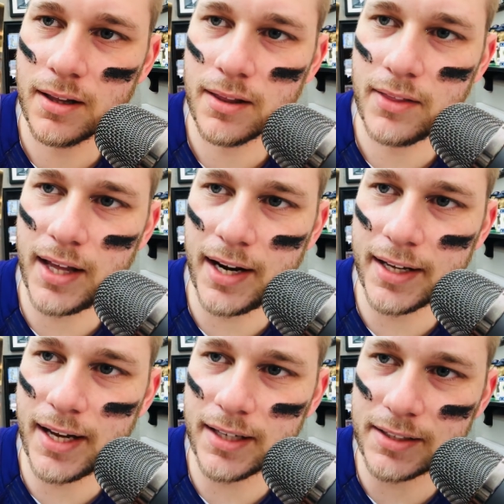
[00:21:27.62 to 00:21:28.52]
that I
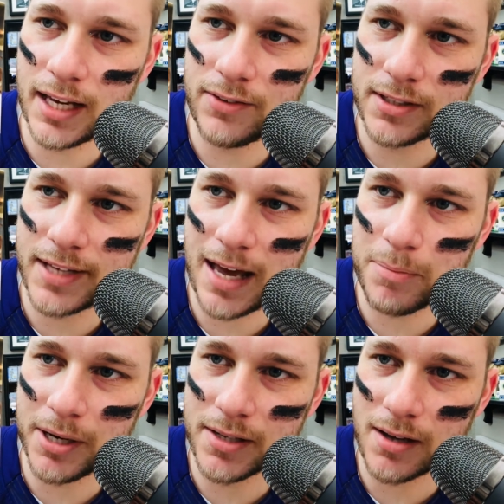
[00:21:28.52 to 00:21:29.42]
got Kevin
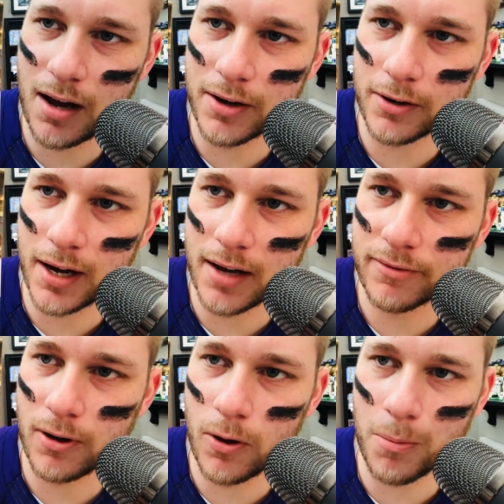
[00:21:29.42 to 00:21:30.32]
Tapani's autograph.
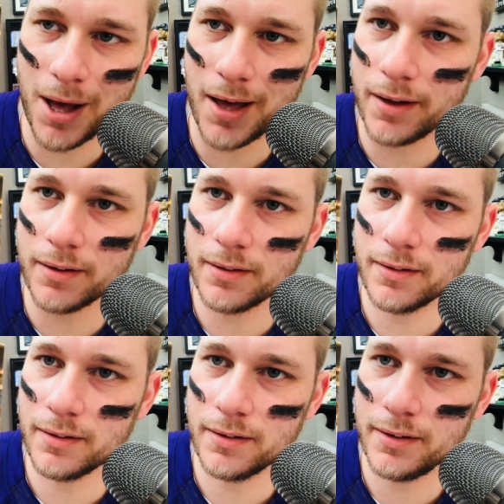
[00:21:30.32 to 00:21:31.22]
Oh my.
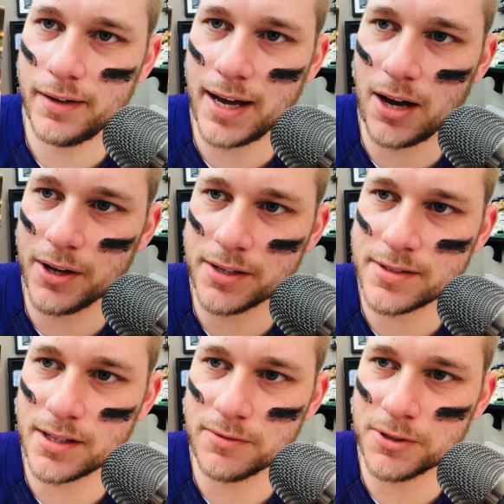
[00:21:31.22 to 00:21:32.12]
Now I could
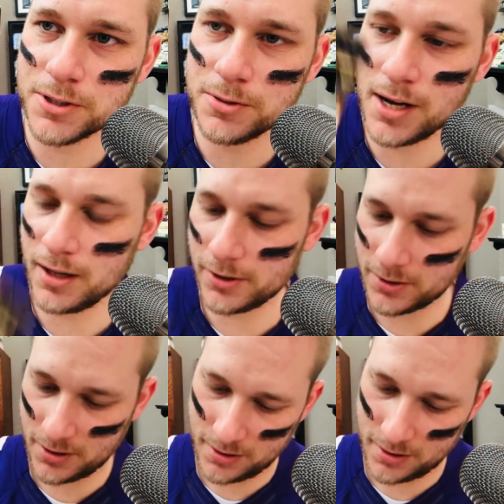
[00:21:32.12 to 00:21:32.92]
sell for $2.